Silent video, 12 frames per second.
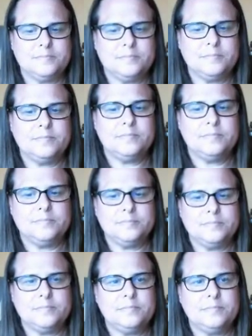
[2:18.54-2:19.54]

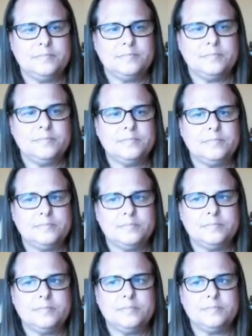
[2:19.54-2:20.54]

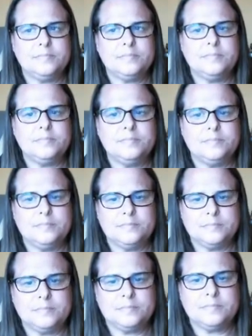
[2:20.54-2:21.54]

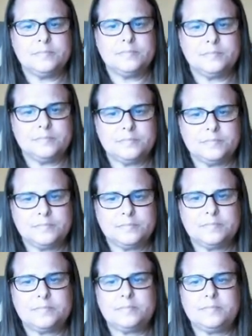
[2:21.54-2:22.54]

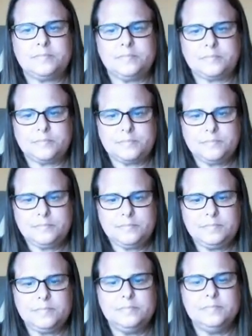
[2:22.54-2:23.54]

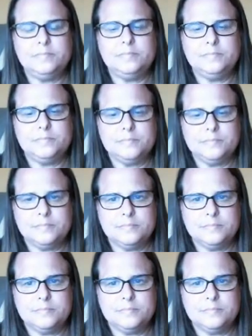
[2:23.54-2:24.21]
This person isn't speaking.